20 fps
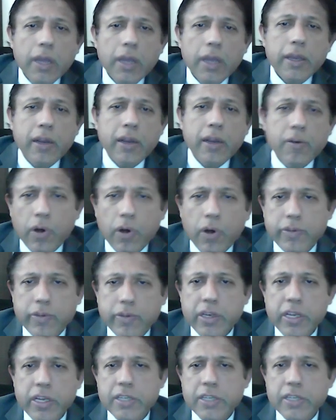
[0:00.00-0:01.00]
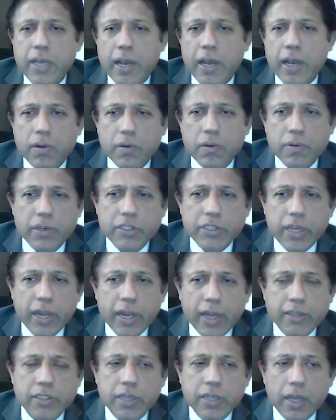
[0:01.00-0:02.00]
can involve the knees, ankle, wrist,
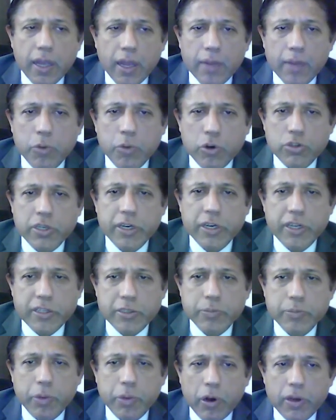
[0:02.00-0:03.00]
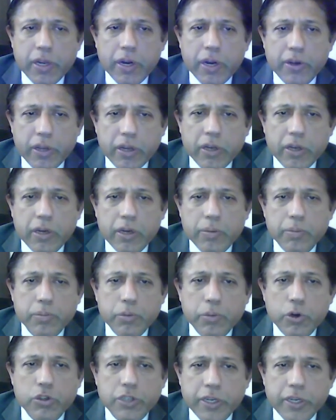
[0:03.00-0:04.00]
hands, and mostly it is polyarticular,
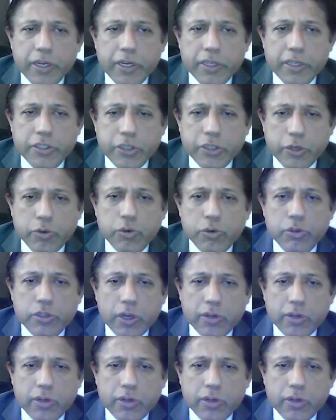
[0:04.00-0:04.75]
mostly it is Jacob's